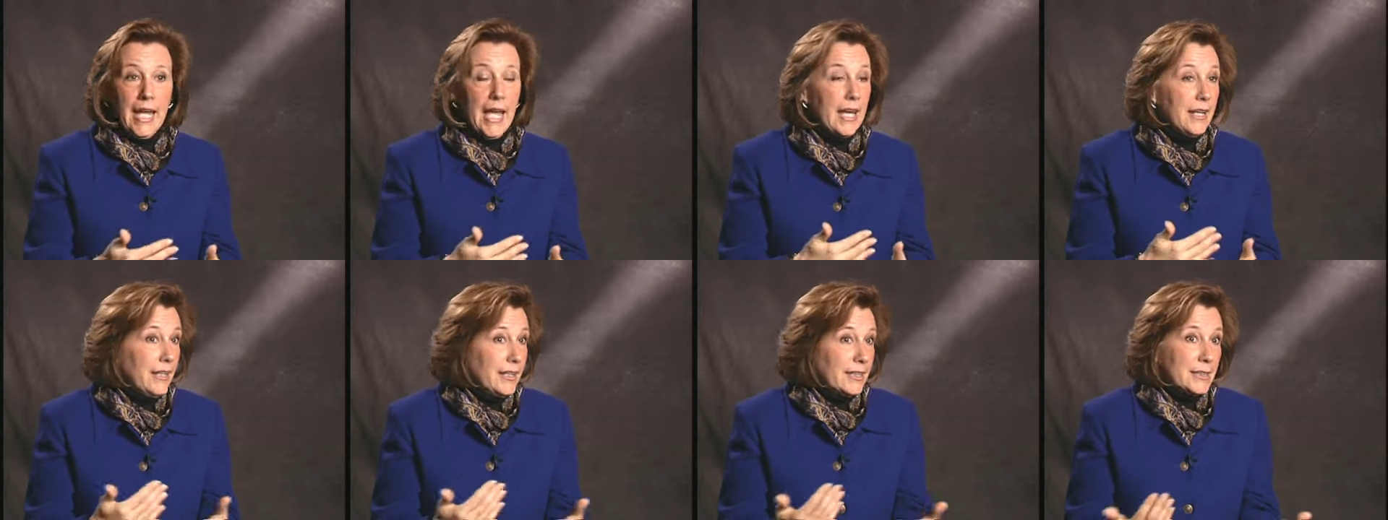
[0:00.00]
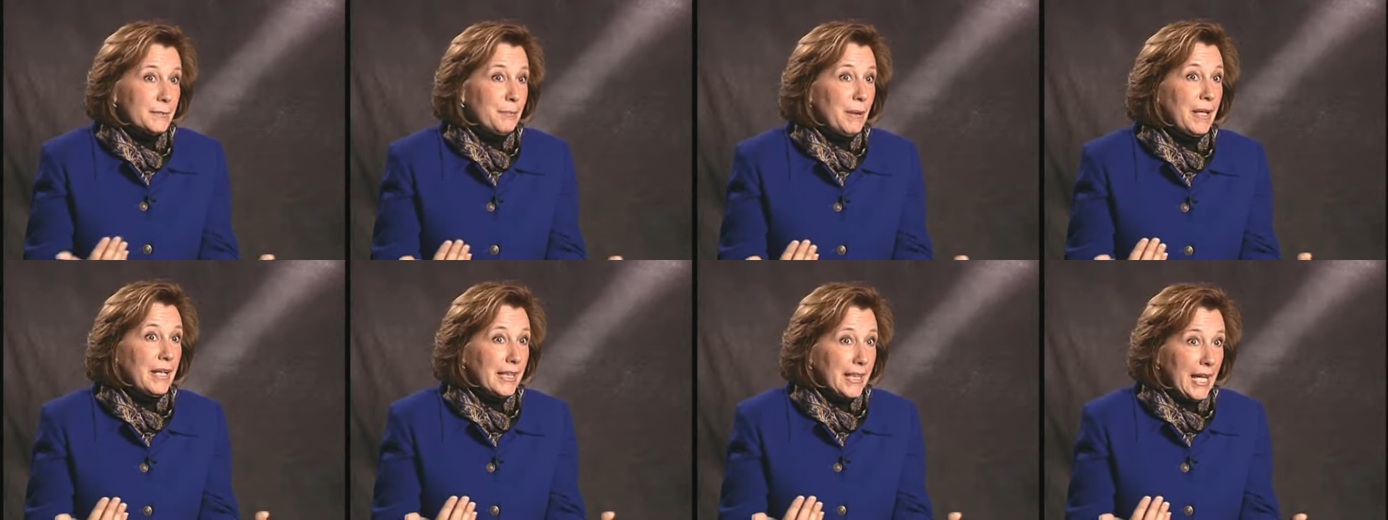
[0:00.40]
and it's
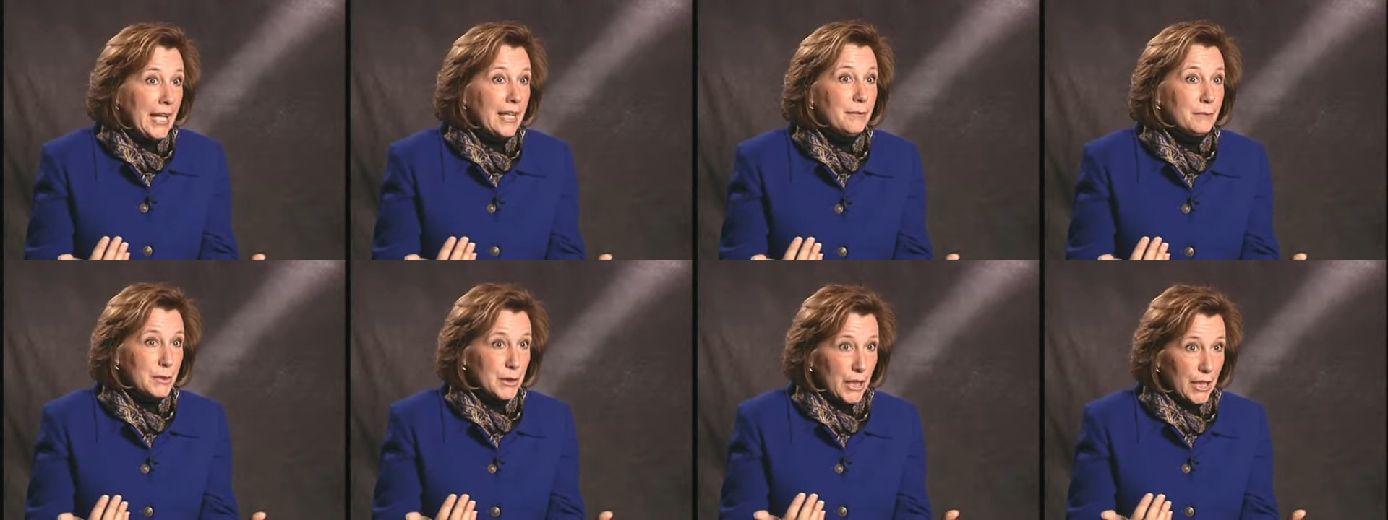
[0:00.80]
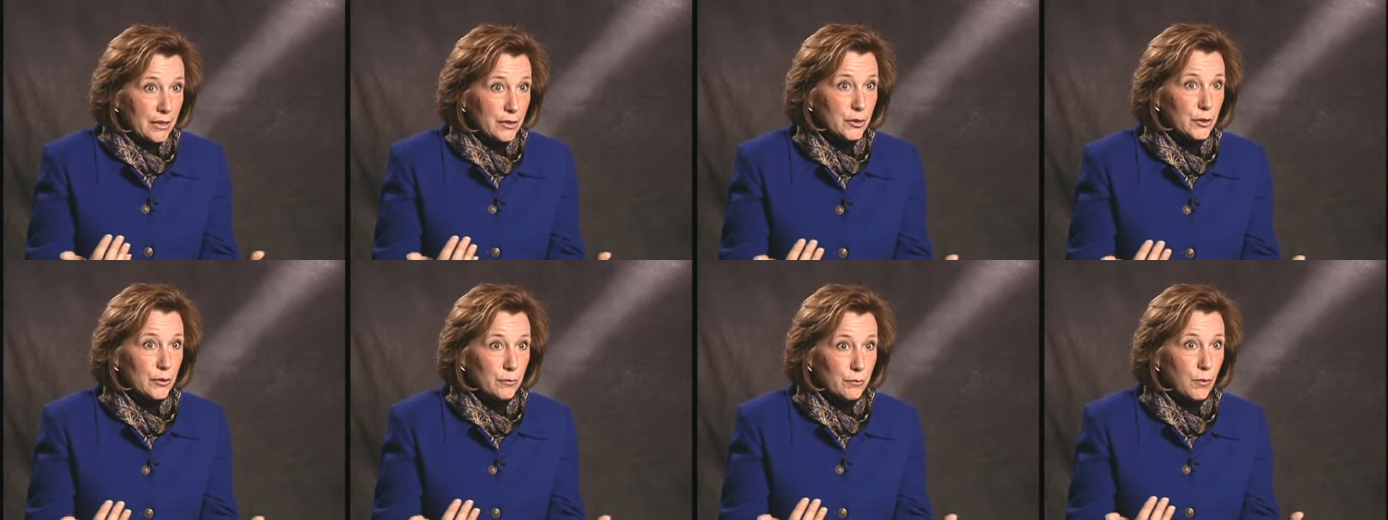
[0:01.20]
been a game
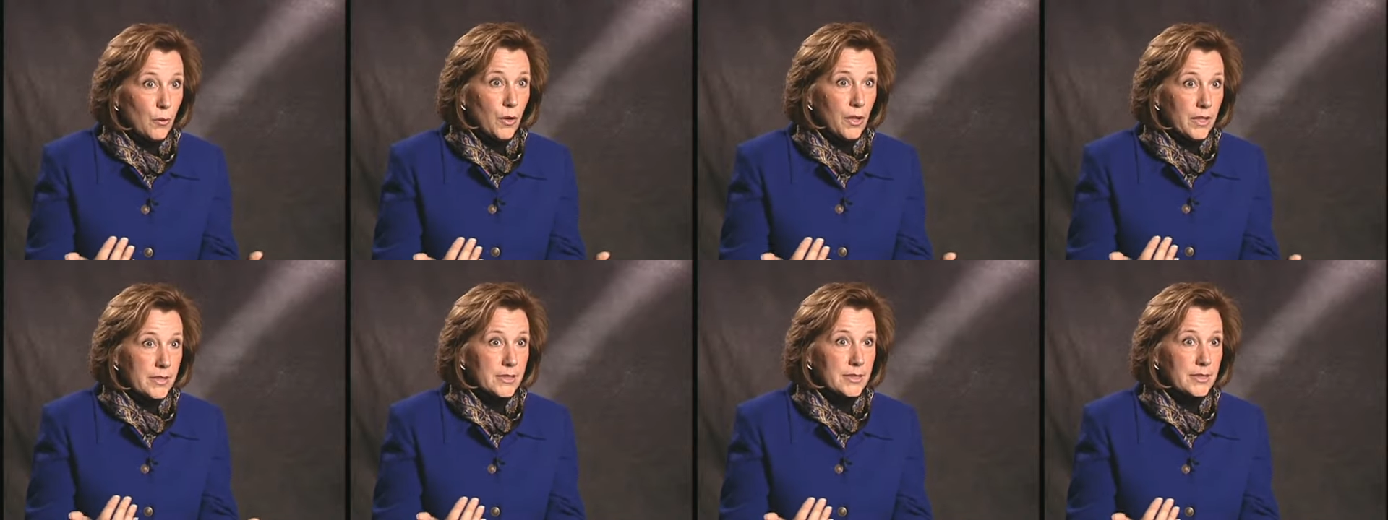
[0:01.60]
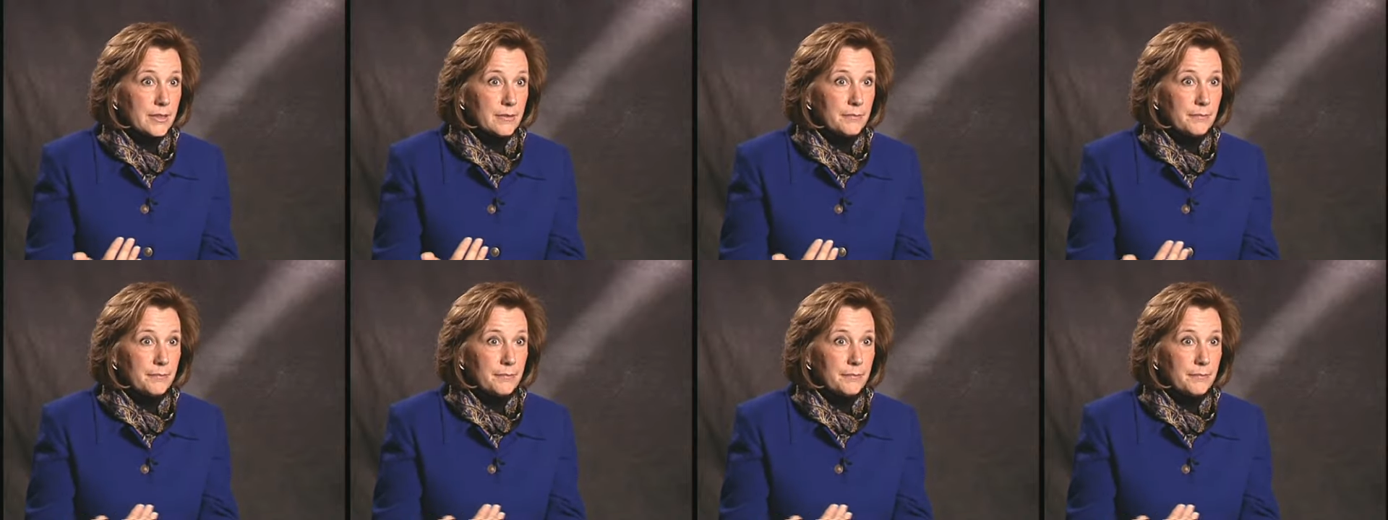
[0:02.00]
changer for us.